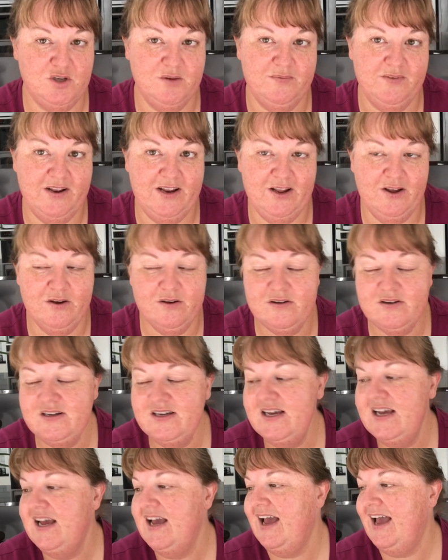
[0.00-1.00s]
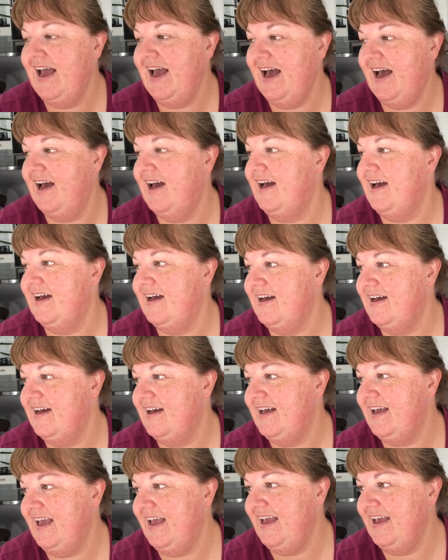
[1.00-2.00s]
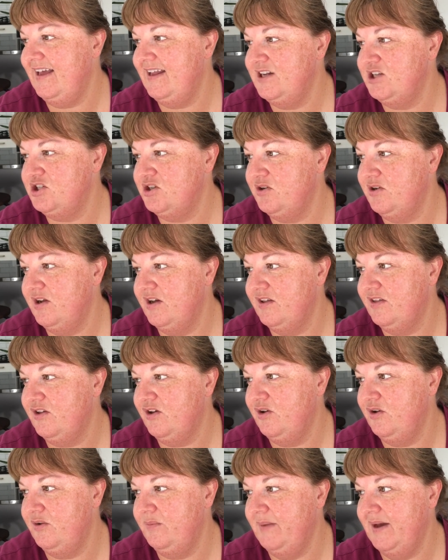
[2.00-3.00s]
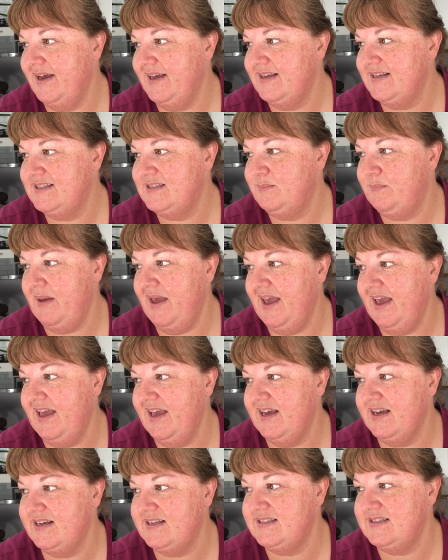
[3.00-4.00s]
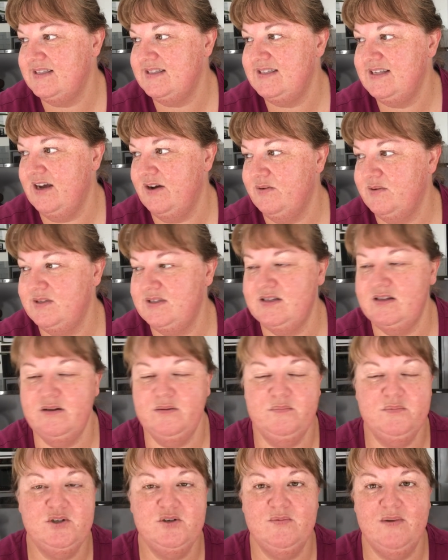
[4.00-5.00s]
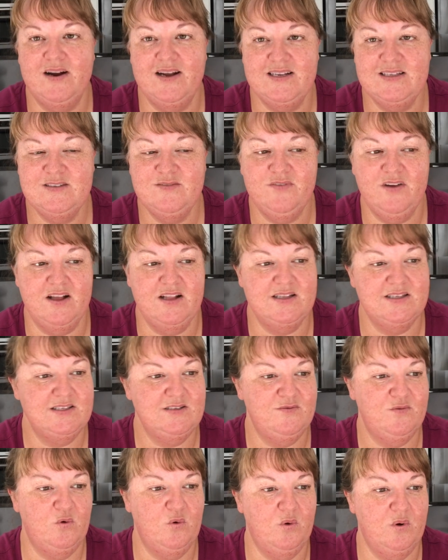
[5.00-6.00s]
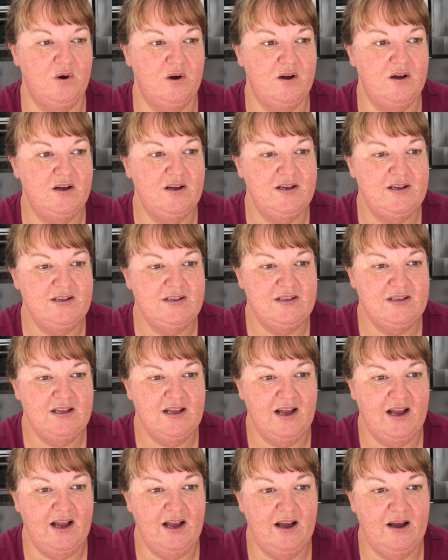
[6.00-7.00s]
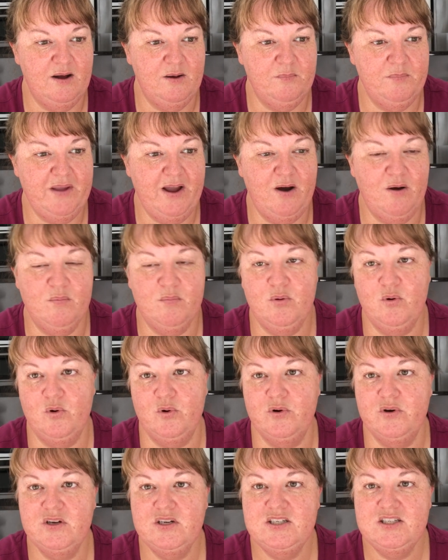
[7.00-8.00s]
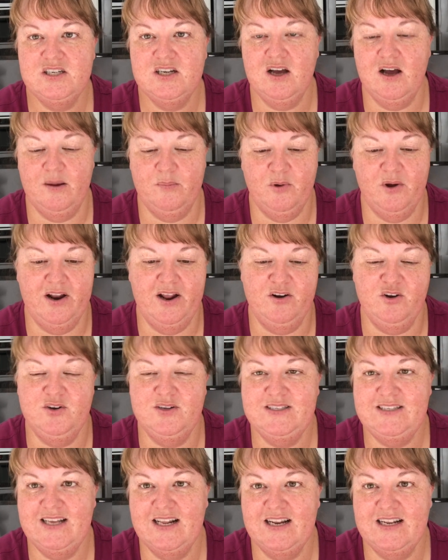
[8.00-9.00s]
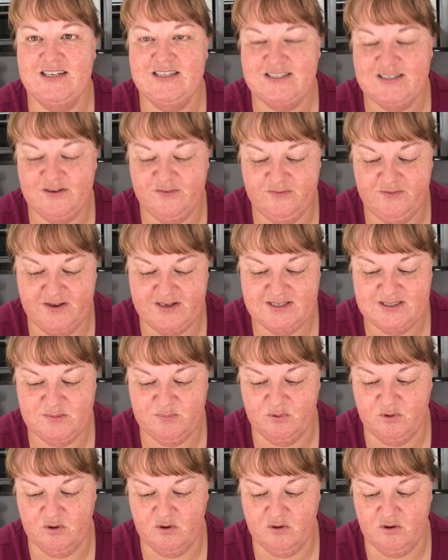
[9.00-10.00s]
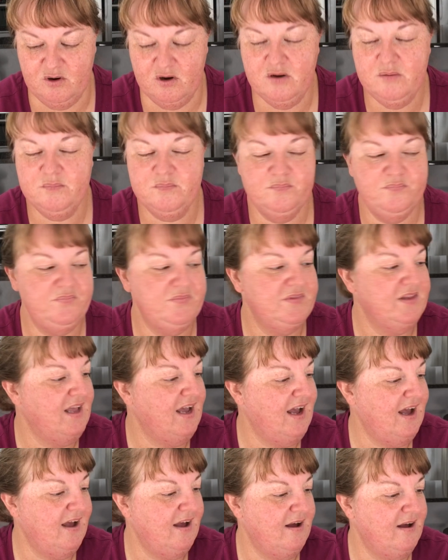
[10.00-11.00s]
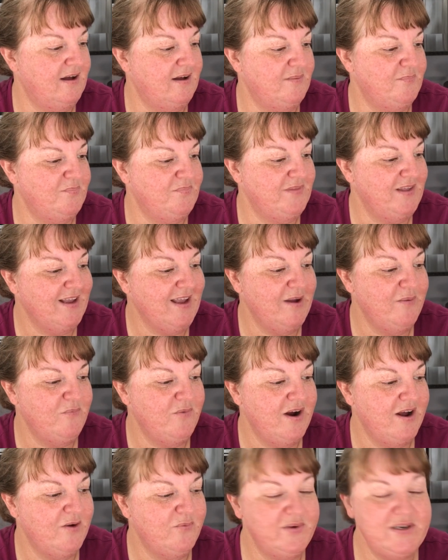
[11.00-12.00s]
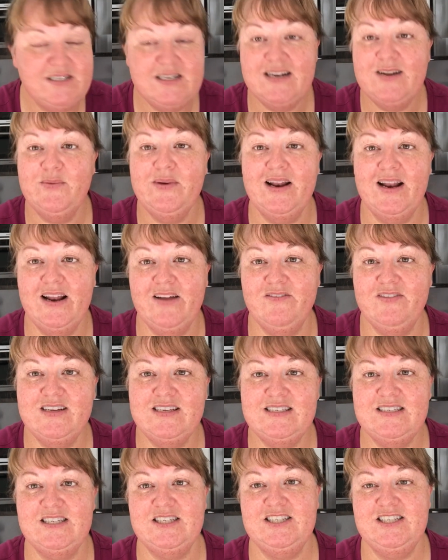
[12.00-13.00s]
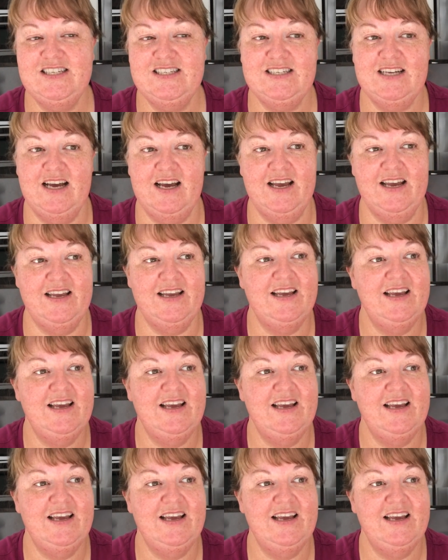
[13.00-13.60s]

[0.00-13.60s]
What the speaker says: video, and Judith, who makes bags and sells them to raise funds for Outpoured on our New Zealand Facebook group. They came around, we had a lovely stitching day.